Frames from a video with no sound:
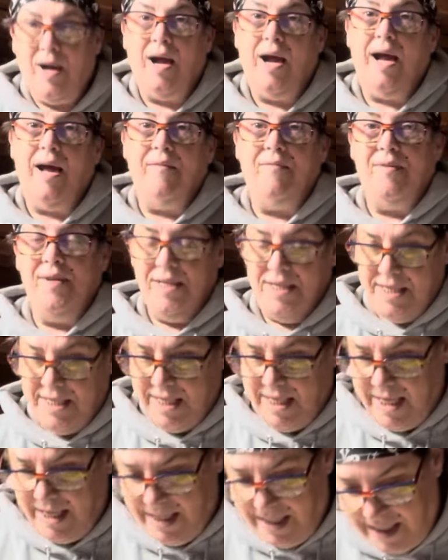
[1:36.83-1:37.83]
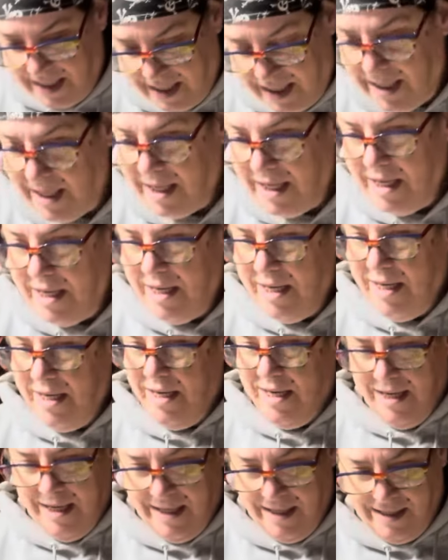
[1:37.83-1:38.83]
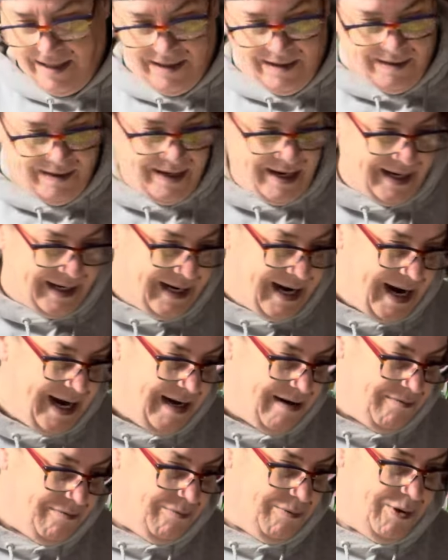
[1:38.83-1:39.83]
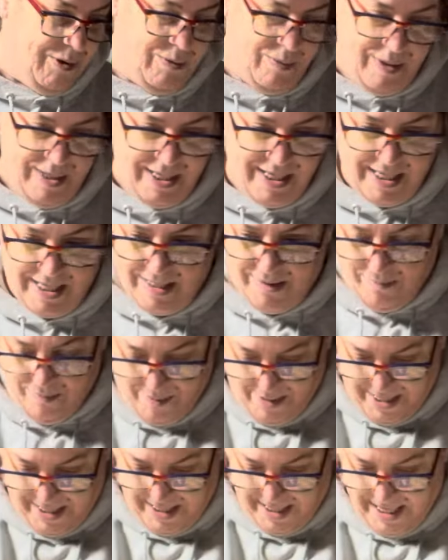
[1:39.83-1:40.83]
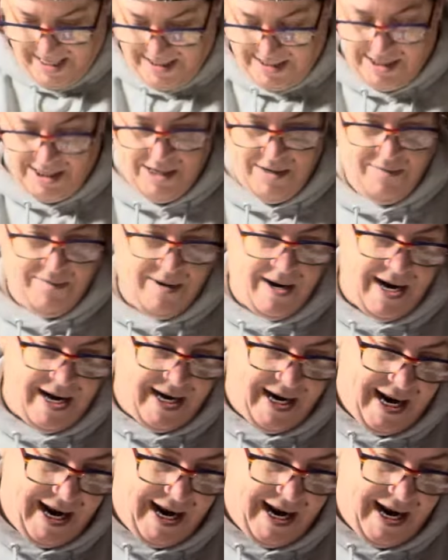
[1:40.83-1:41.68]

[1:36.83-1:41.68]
have this thing. Oh, I kind of ruined it, but that's all right. I